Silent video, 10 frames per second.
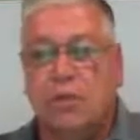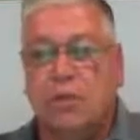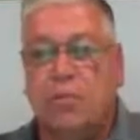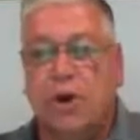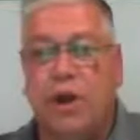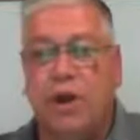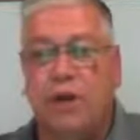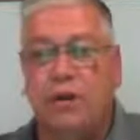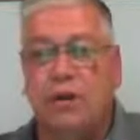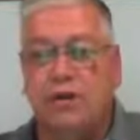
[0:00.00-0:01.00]
bring
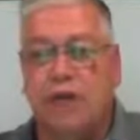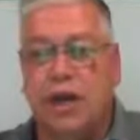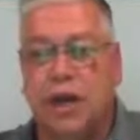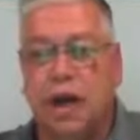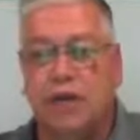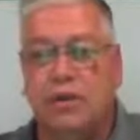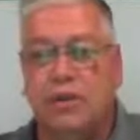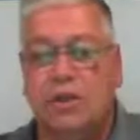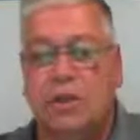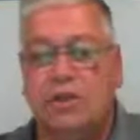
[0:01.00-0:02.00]
in the
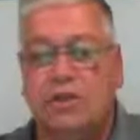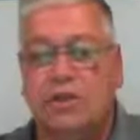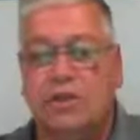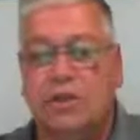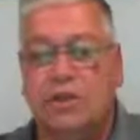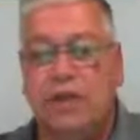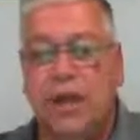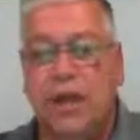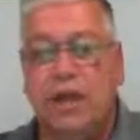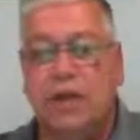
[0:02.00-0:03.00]
technology that our schools
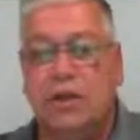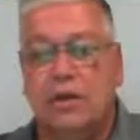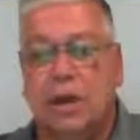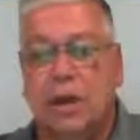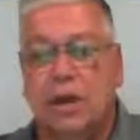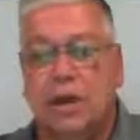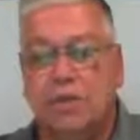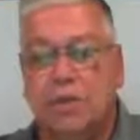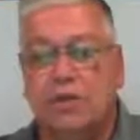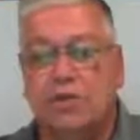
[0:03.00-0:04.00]
need and the
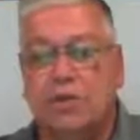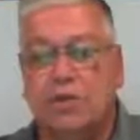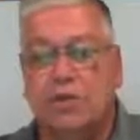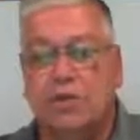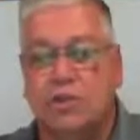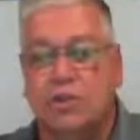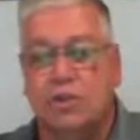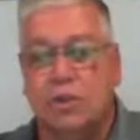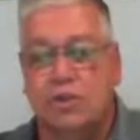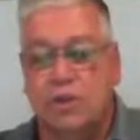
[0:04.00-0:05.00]
resources
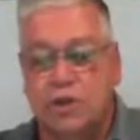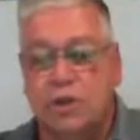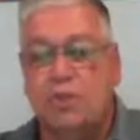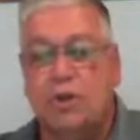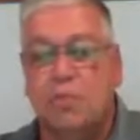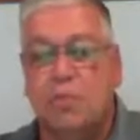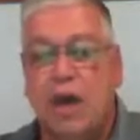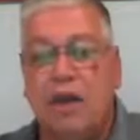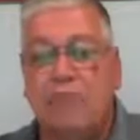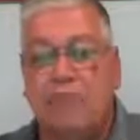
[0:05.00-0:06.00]
to potentially
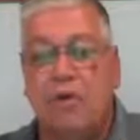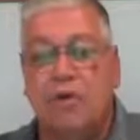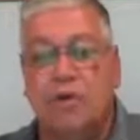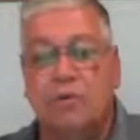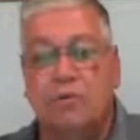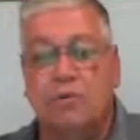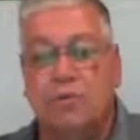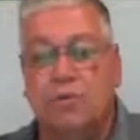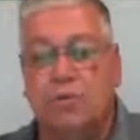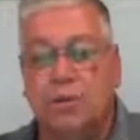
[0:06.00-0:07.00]
pay for those
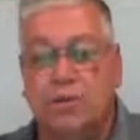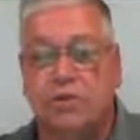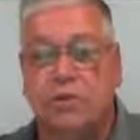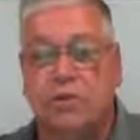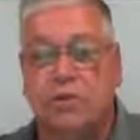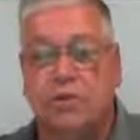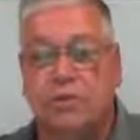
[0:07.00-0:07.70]
resources.